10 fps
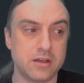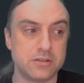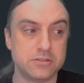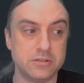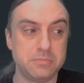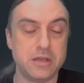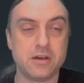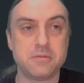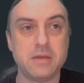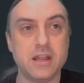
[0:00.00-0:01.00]
Should it be
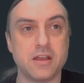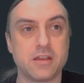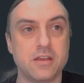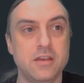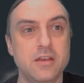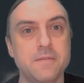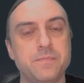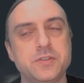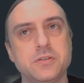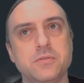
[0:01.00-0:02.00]
automatic?
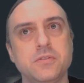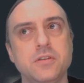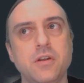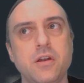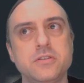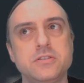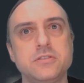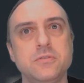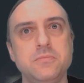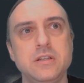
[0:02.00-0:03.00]
So there are
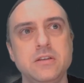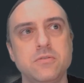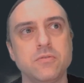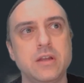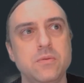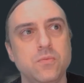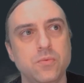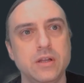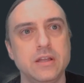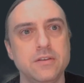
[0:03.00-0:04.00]
so many great
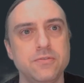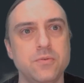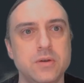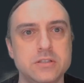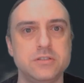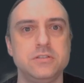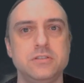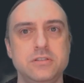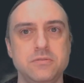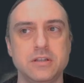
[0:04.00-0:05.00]
what-if
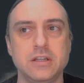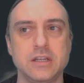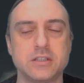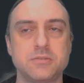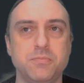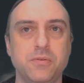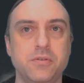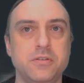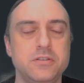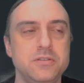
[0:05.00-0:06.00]
questions you can
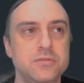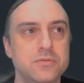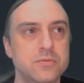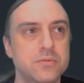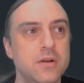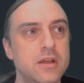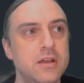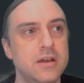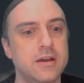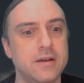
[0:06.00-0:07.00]
explore to
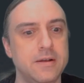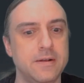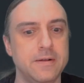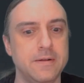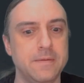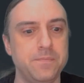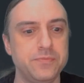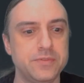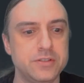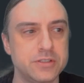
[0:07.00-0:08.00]

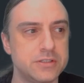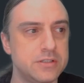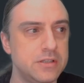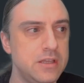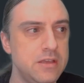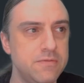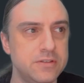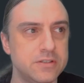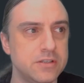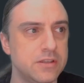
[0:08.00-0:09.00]
just
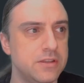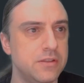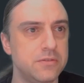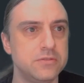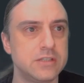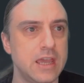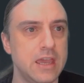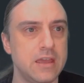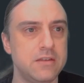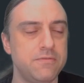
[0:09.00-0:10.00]
even those
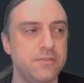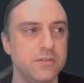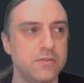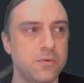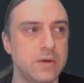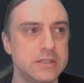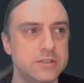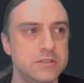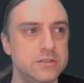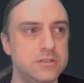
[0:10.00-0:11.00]
handful of
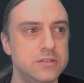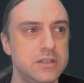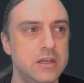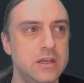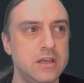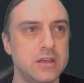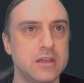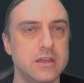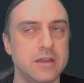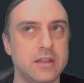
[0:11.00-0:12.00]
questions
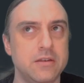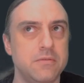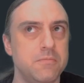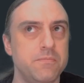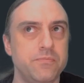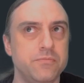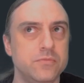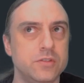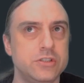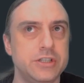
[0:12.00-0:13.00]
can
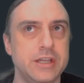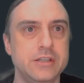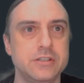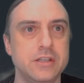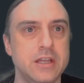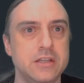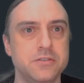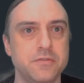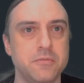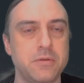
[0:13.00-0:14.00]
change the
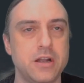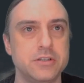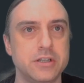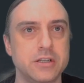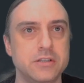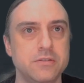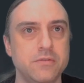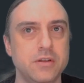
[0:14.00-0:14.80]
nature of a project,